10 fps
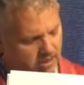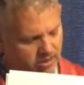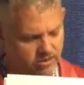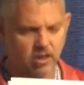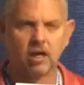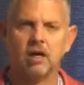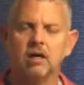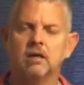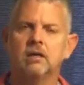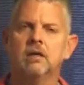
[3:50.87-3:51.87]
ta.
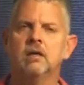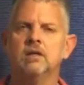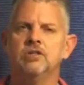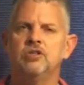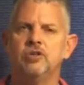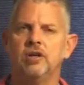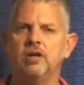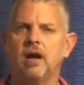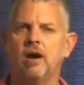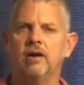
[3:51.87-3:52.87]
Did you hear
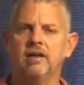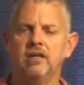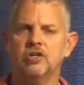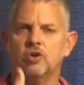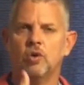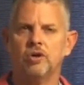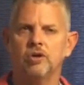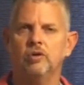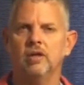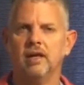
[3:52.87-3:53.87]
how each quarter
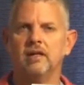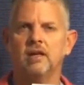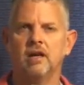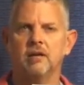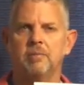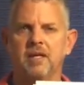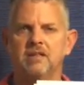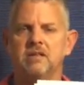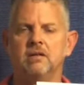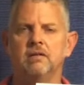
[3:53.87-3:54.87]
note landed on a beat?
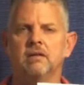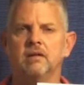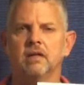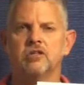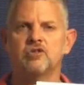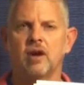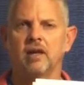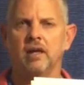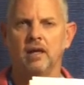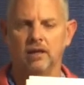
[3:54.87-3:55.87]
Let's try it
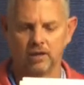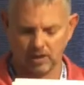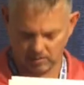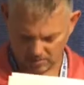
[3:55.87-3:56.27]
again. Go.